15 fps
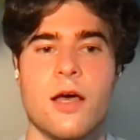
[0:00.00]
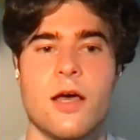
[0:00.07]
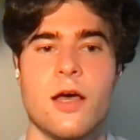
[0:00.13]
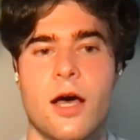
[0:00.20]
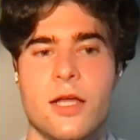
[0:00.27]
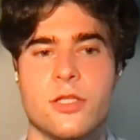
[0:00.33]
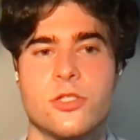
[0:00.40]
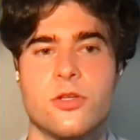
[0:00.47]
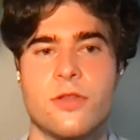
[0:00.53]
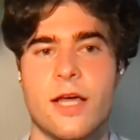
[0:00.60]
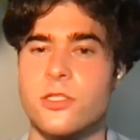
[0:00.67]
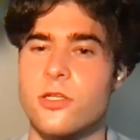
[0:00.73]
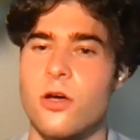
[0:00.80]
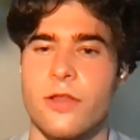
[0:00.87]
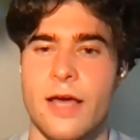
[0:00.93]
So that's
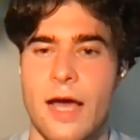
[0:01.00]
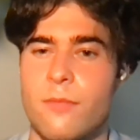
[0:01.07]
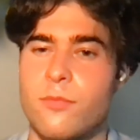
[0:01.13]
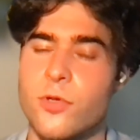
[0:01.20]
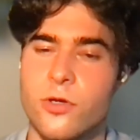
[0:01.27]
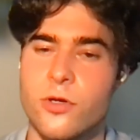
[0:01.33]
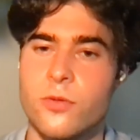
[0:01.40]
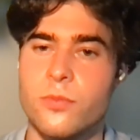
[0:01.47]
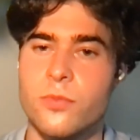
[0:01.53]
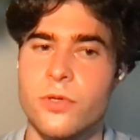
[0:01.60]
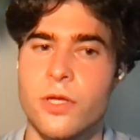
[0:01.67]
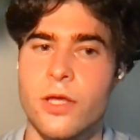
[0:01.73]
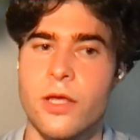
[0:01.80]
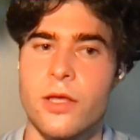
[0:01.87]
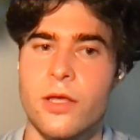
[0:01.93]
called a haplogroup.
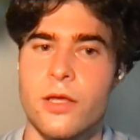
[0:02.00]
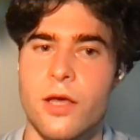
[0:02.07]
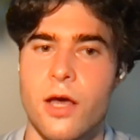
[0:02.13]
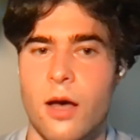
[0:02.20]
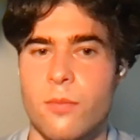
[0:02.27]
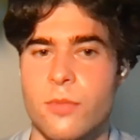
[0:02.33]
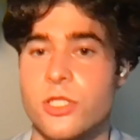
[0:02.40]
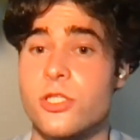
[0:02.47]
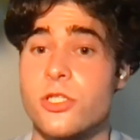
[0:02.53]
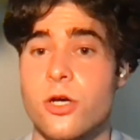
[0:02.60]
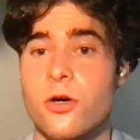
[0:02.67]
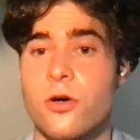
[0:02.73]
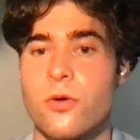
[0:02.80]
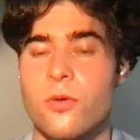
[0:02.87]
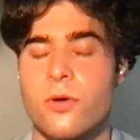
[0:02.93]
And
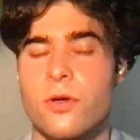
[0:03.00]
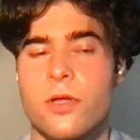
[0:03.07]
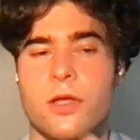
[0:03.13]
so